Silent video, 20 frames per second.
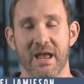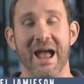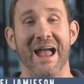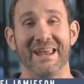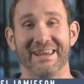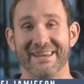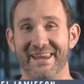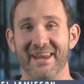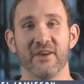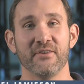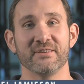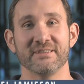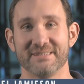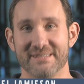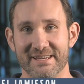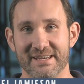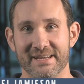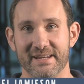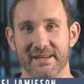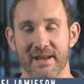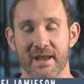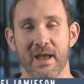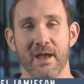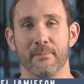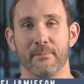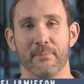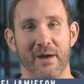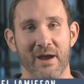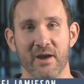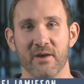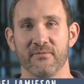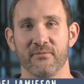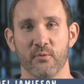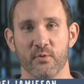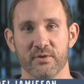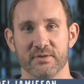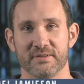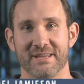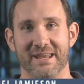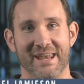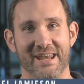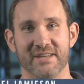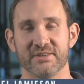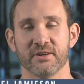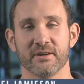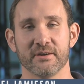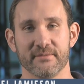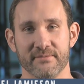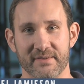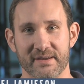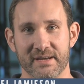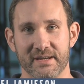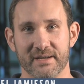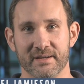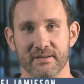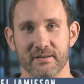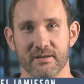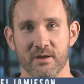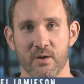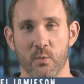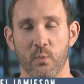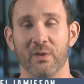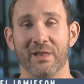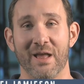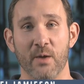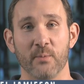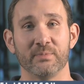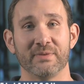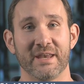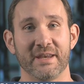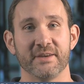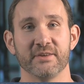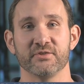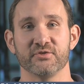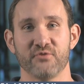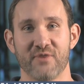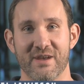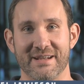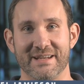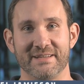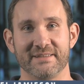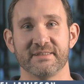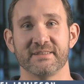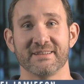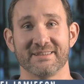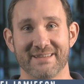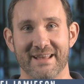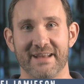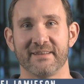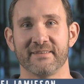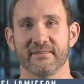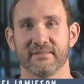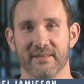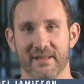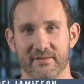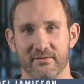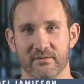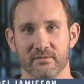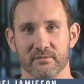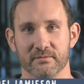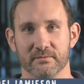I guarantee Bioforce HRV will help take your training to the next level.